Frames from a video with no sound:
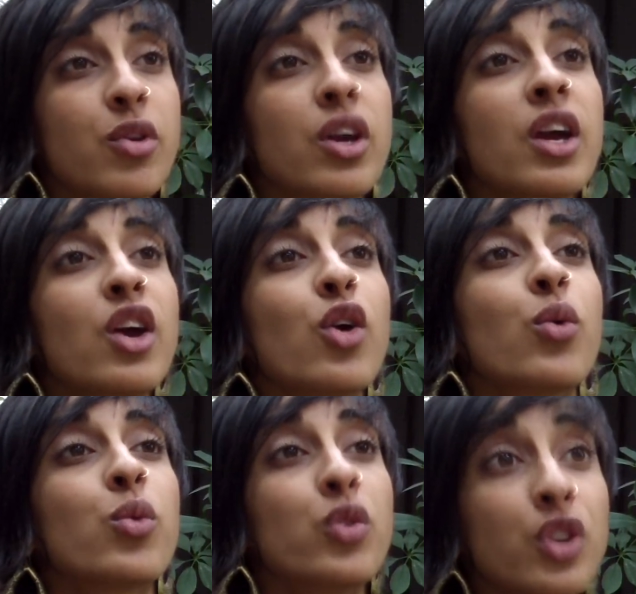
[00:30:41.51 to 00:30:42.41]
We're
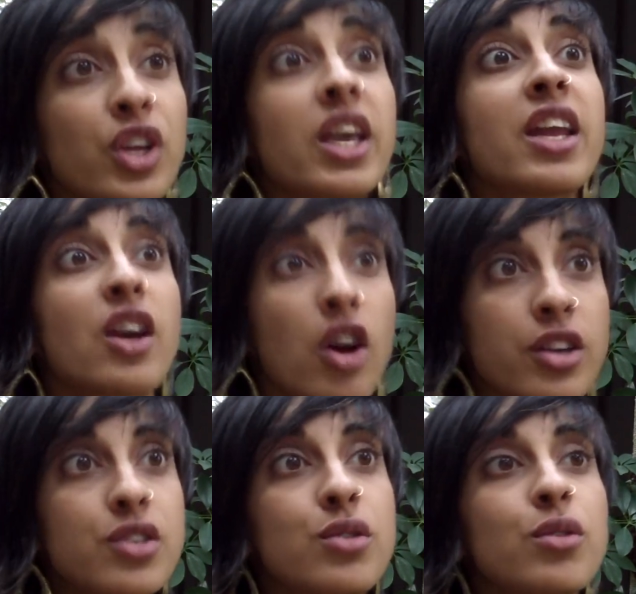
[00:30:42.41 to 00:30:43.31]
really getting
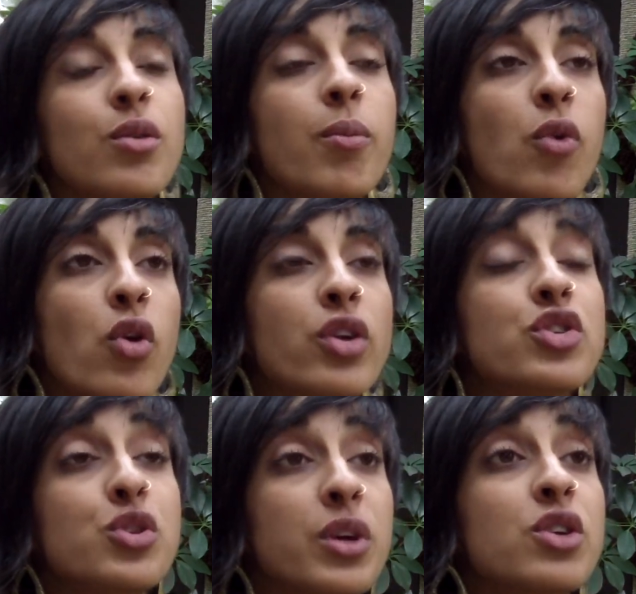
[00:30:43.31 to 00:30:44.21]
onto more
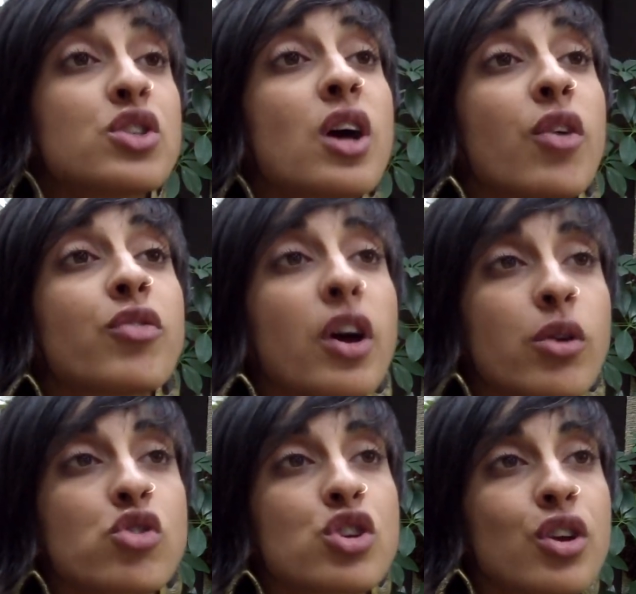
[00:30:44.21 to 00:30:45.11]
do-it-yourself
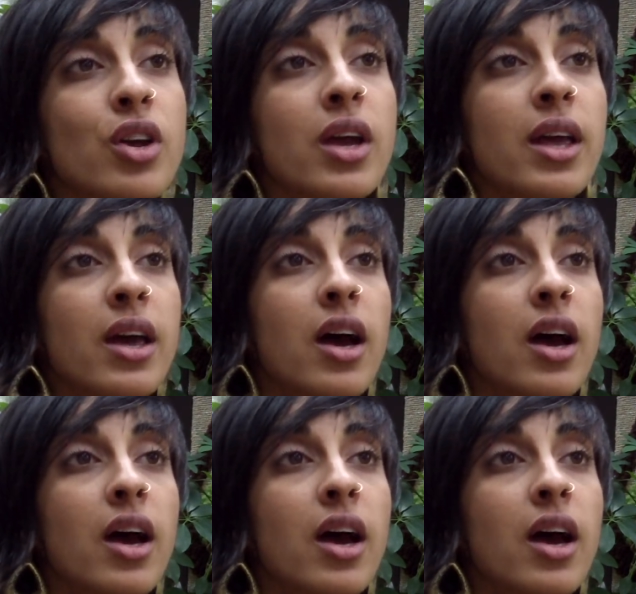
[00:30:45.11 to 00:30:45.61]
culture.